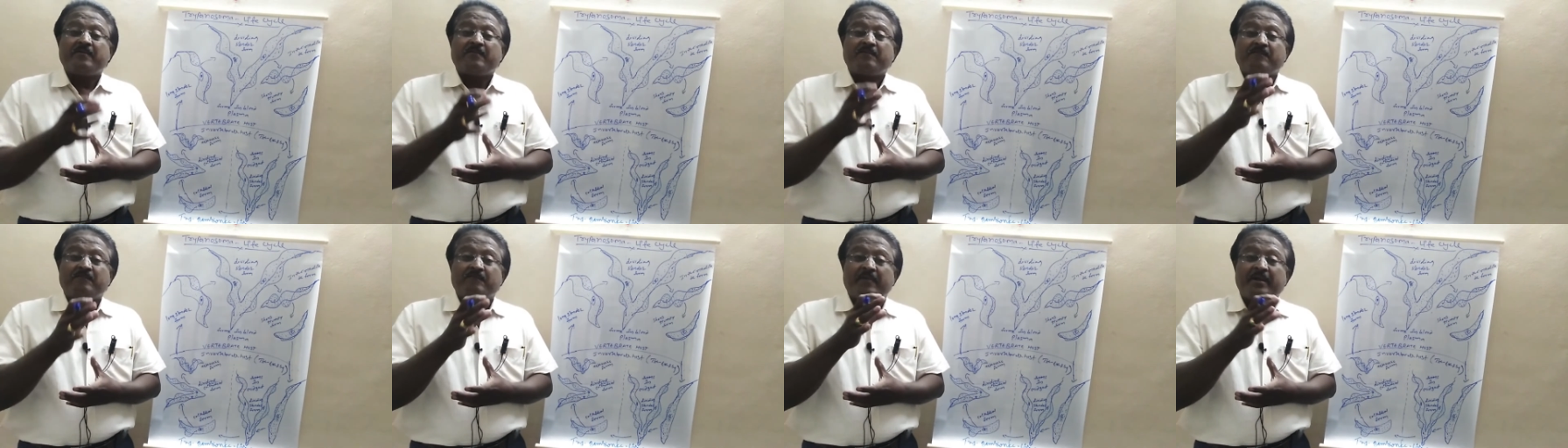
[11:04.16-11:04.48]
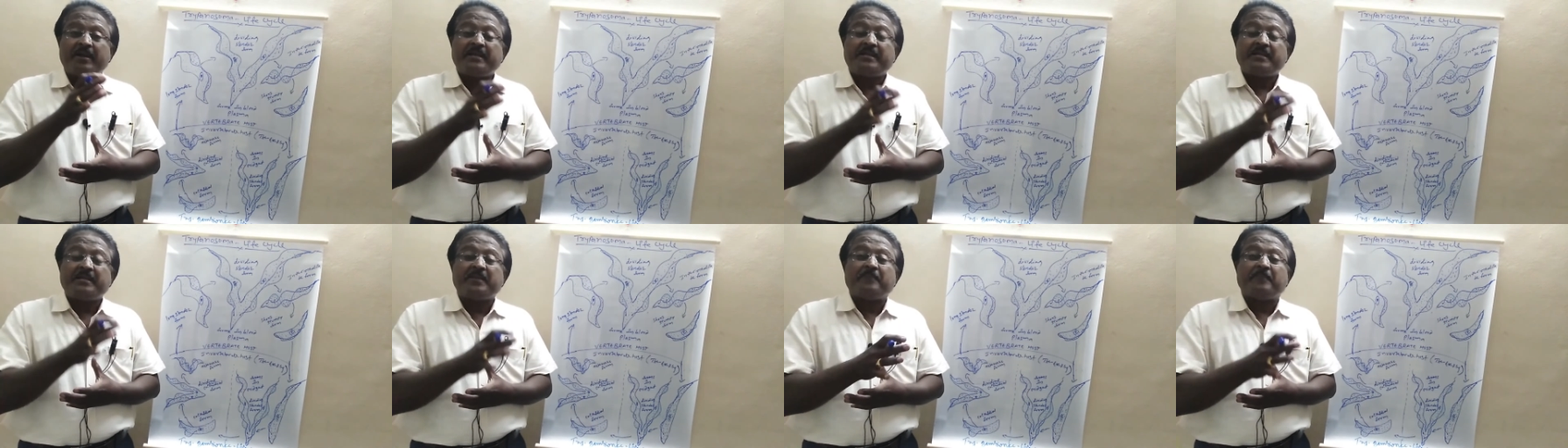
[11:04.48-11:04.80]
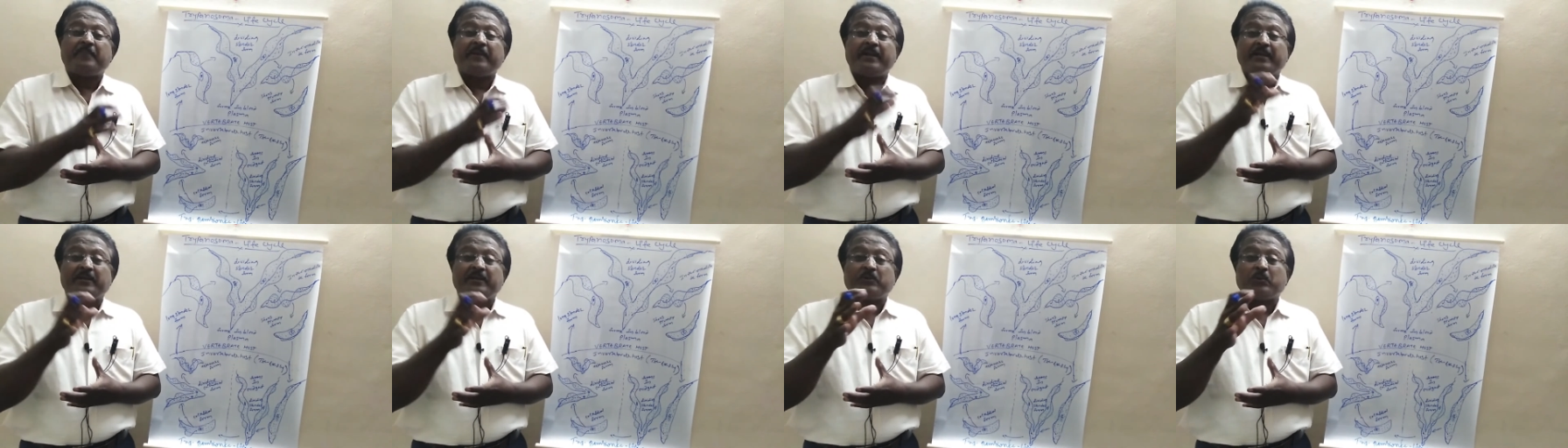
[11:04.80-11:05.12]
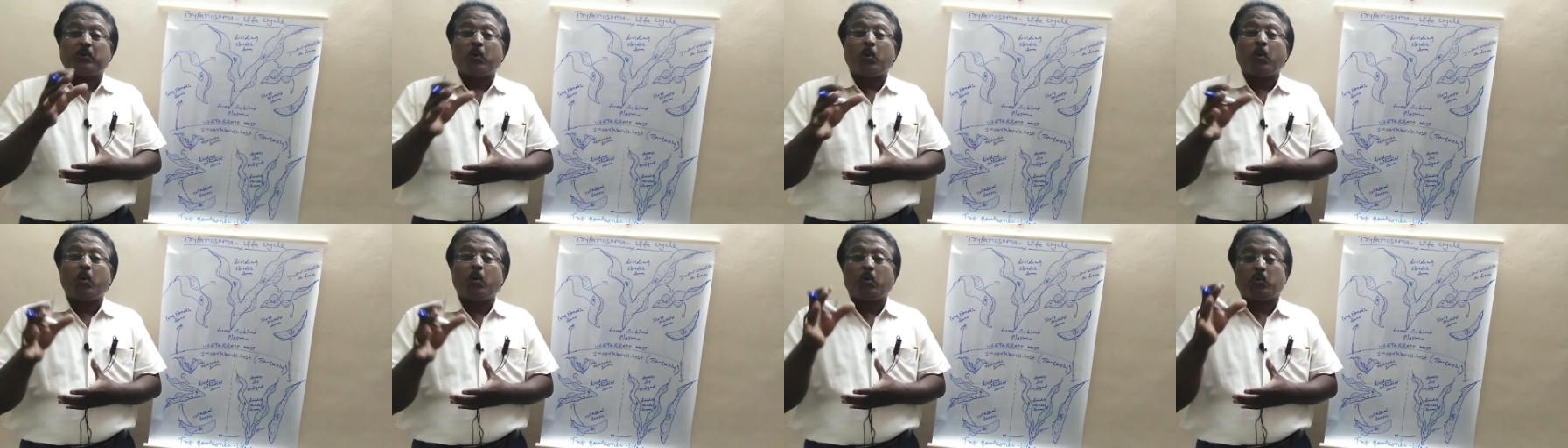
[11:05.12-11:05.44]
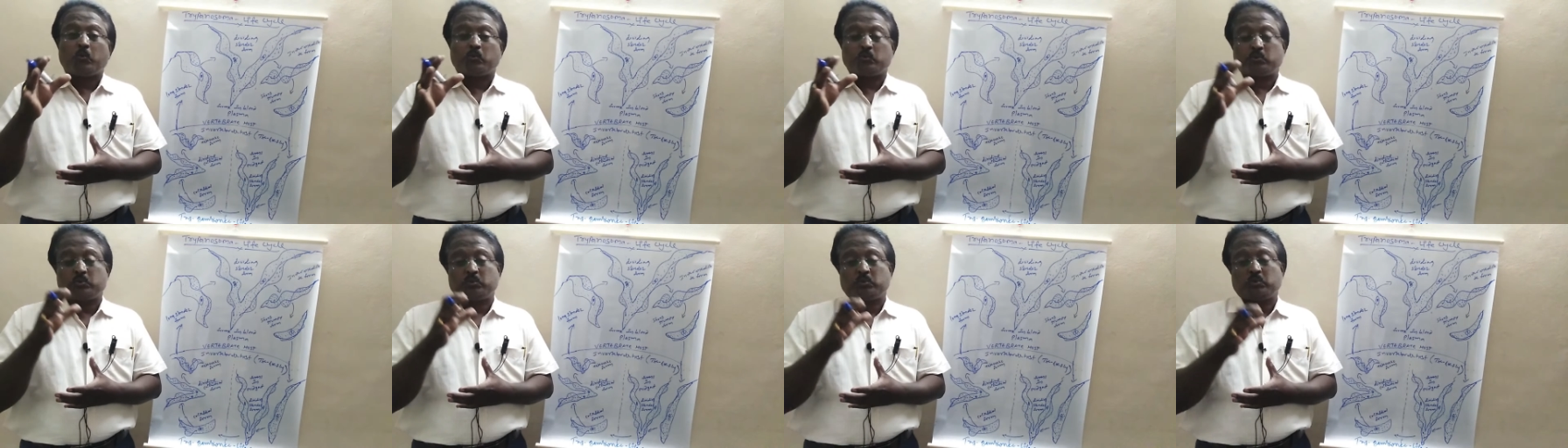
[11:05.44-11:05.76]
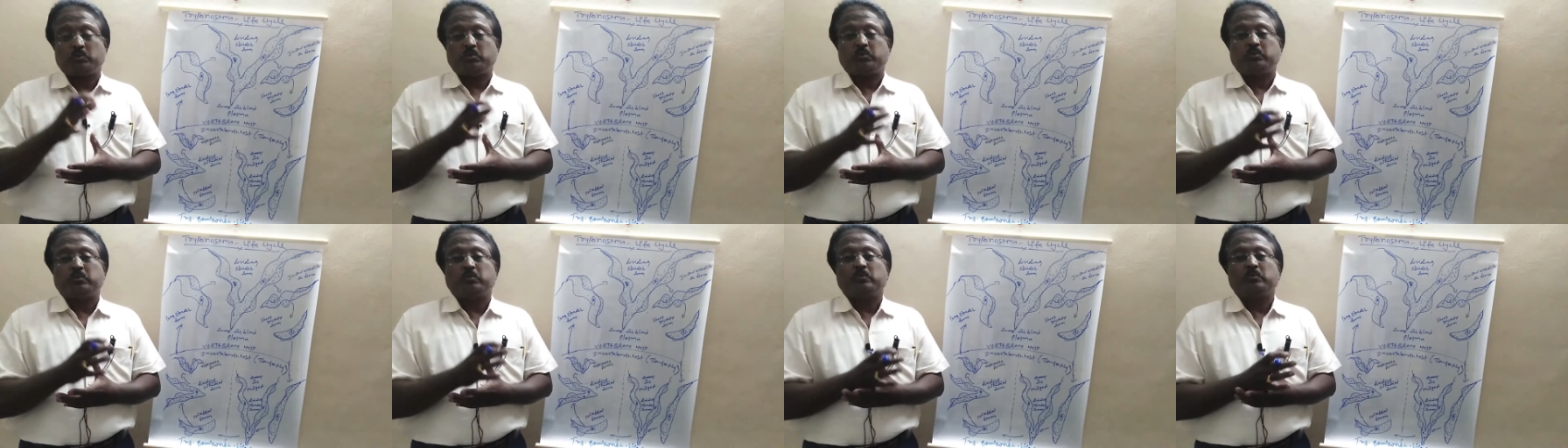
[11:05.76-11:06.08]
vertebrate
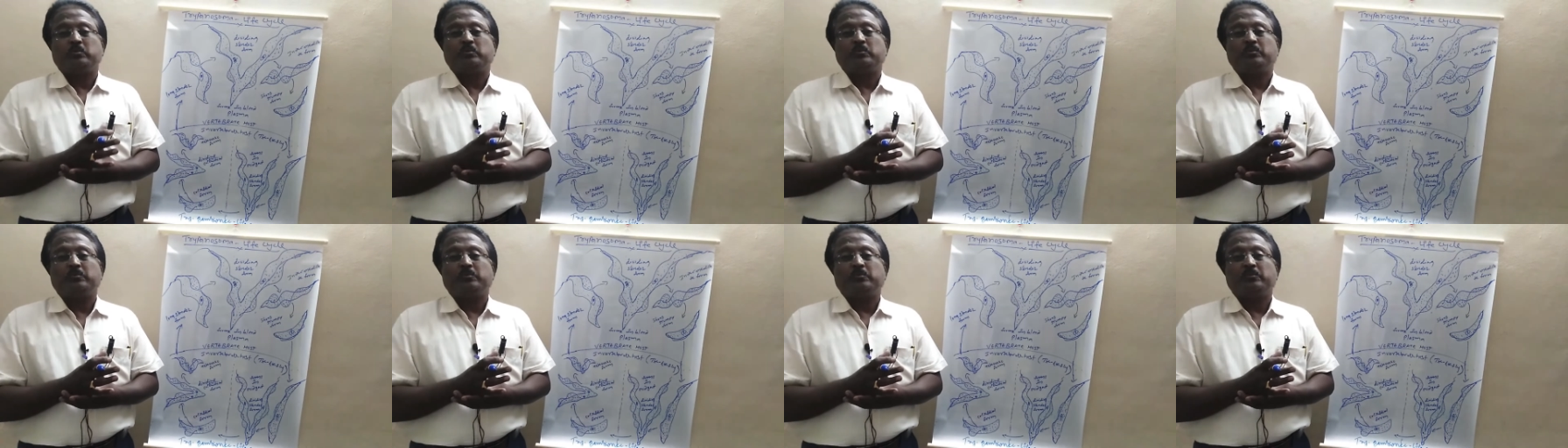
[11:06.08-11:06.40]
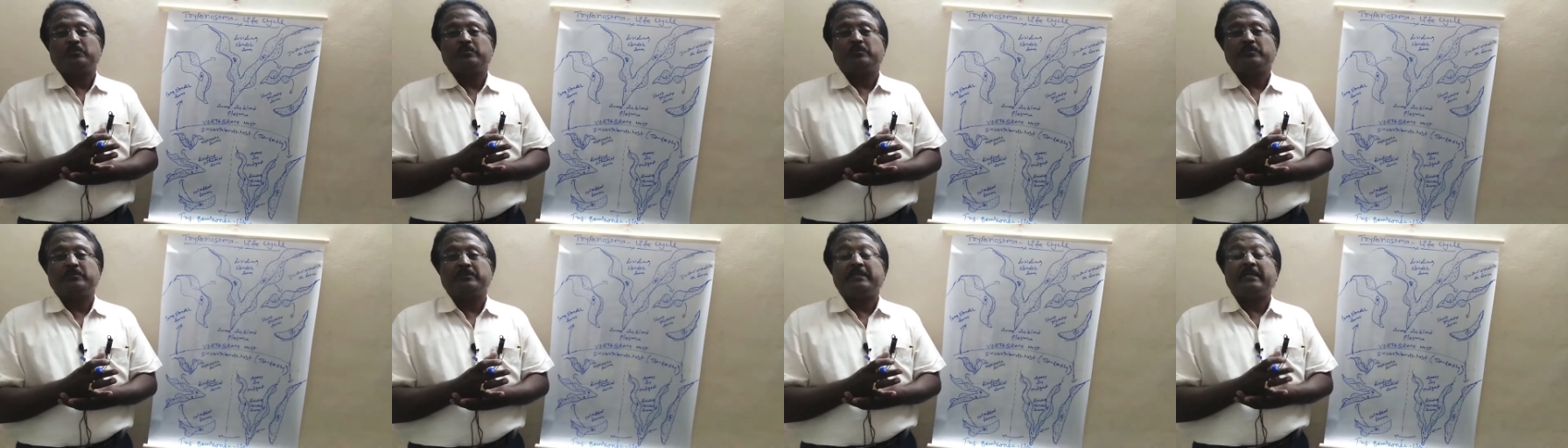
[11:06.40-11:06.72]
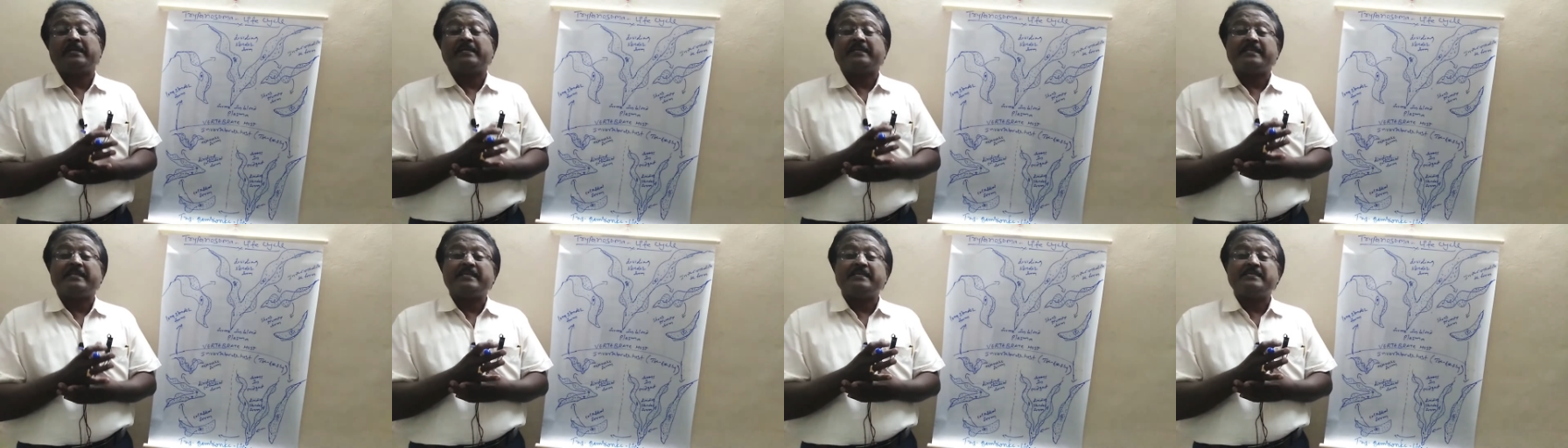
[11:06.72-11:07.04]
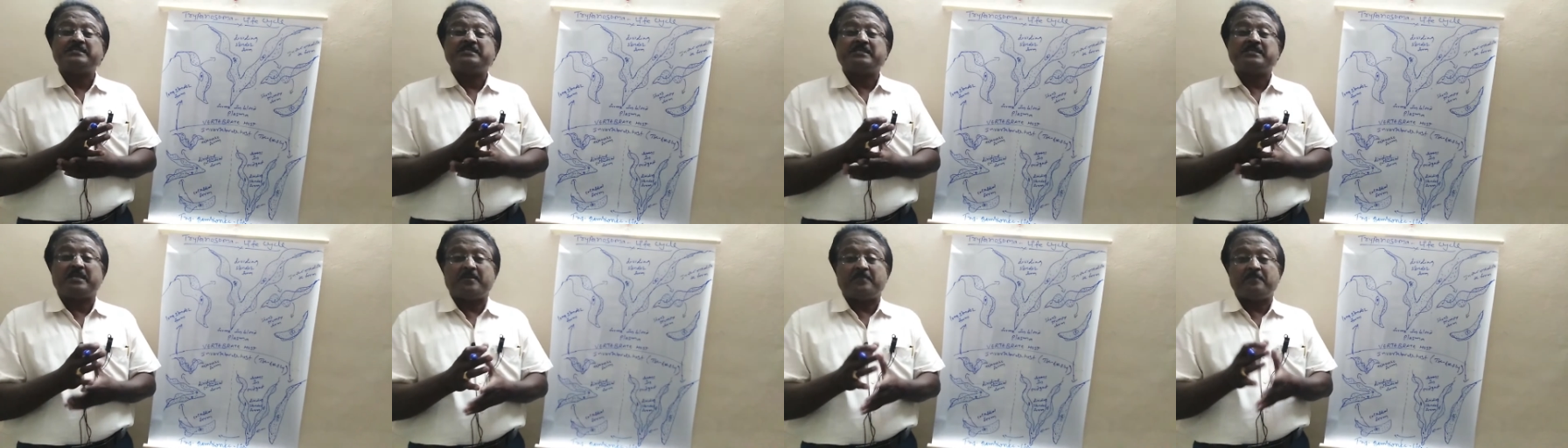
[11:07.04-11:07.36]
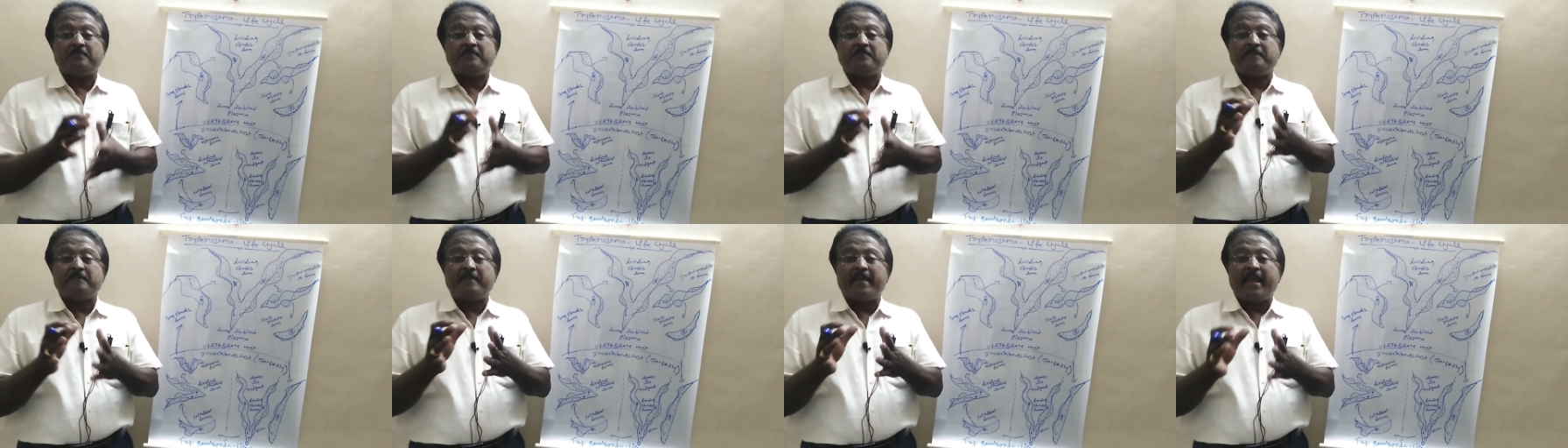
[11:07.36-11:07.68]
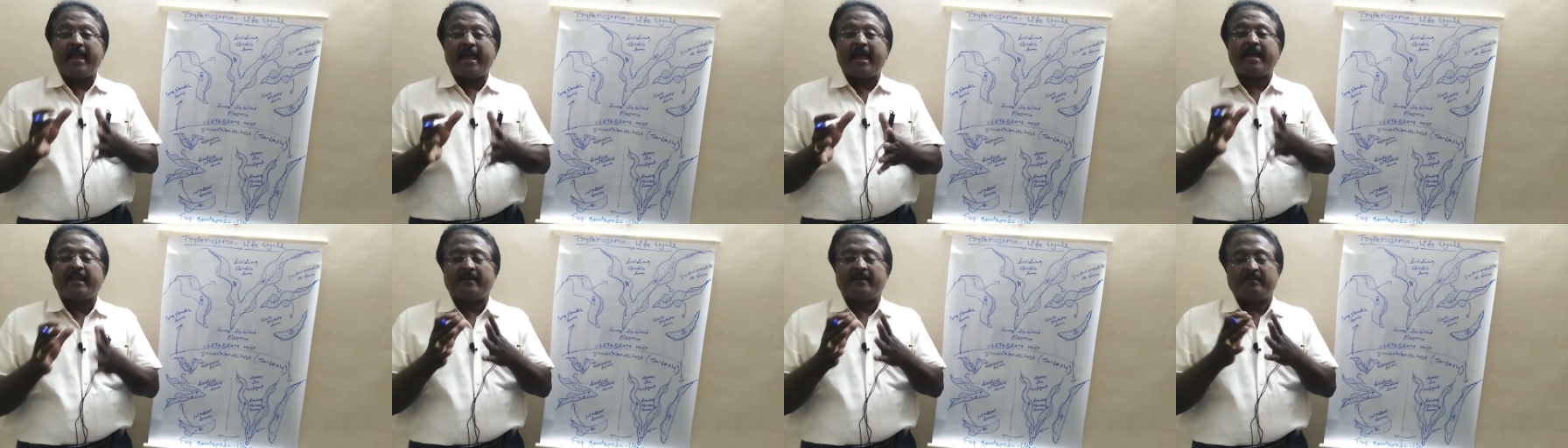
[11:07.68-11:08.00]
host, that is
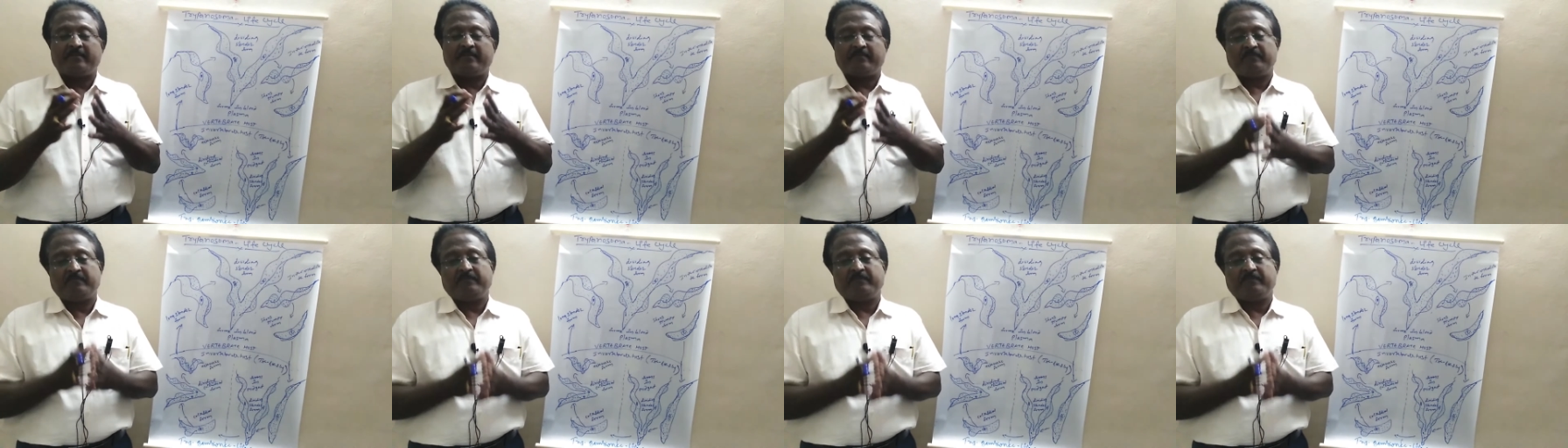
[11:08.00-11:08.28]
man,